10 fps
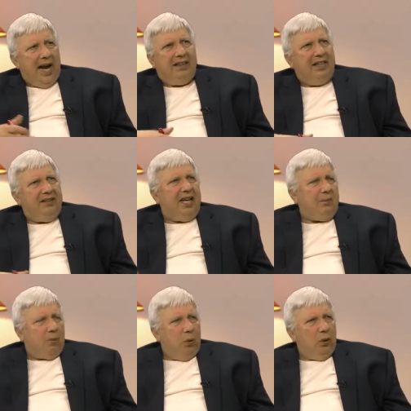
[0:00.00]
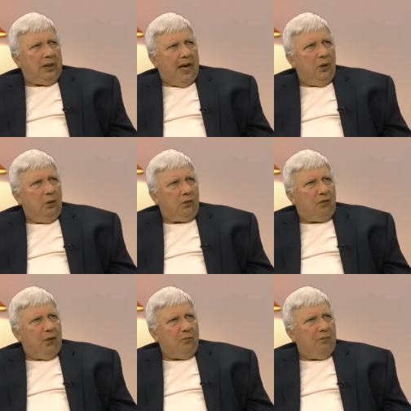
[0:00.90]
and then they pull out
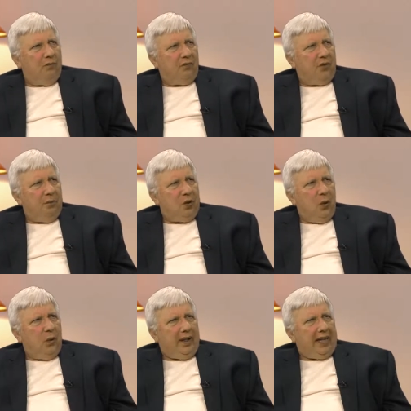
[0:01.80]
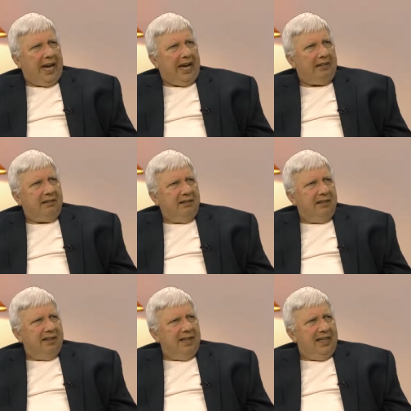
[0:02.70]
from from doing that.
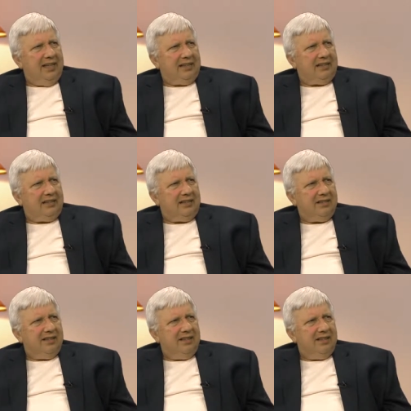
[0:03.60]
It's it's